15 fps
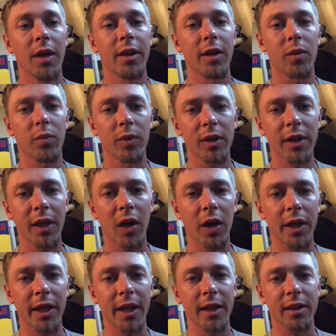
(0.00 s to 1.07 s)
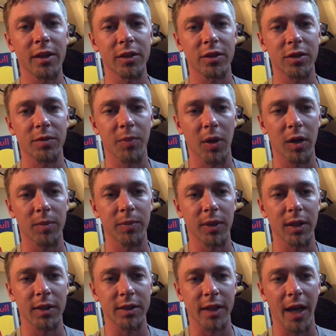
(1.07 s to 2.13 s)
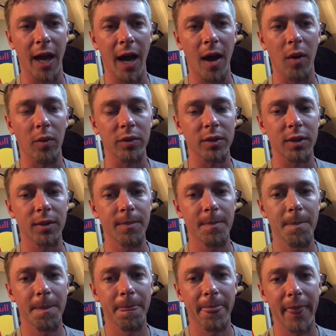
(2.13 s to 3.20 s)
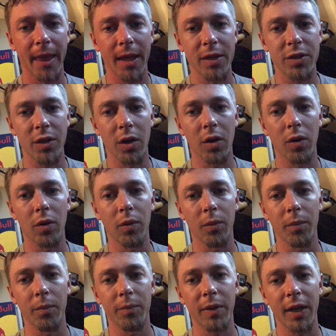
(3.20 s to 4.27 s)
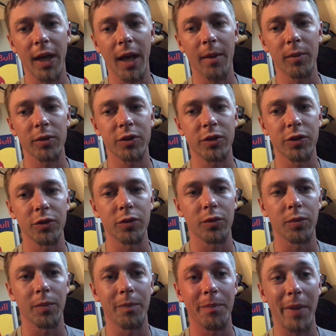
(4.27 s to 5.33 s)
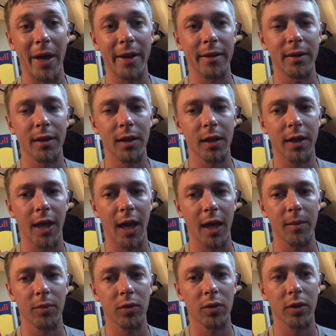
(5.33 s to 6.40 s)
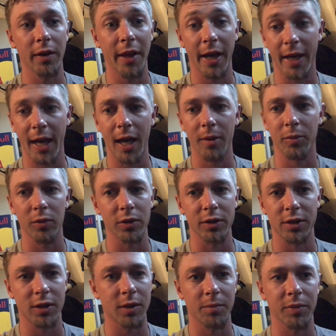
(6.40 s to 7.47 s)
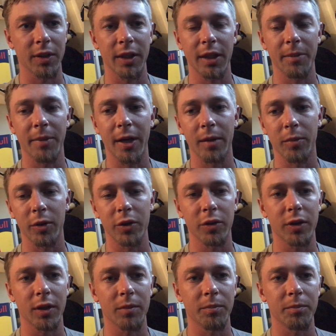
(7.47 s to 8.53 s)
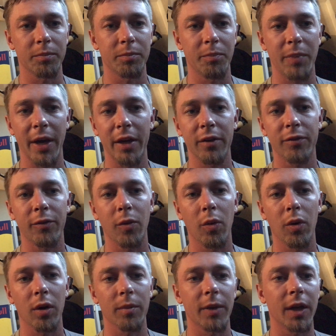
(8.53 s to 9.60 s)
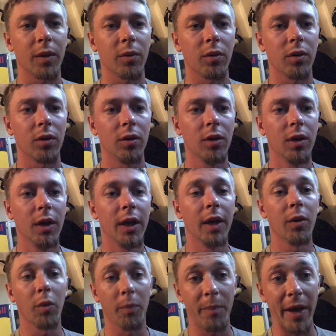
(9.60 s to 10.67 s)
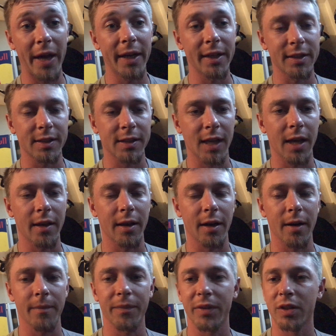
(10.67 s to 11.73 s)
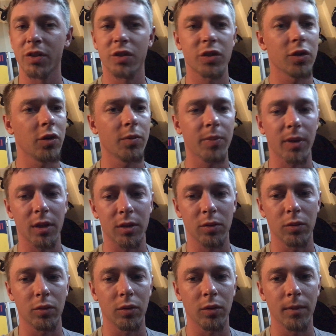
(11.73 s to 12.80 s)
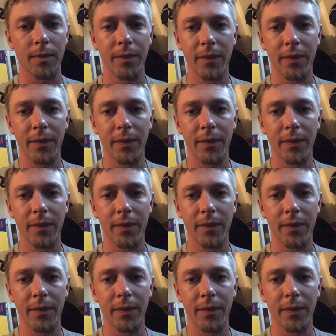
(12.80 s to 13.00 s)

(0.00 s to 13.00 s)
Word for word: They're really hard to get the spark plugs out. So being able to bend the cable, and that cable is completely bendable. You can bend form and it will it will bend and stay there. Super cool.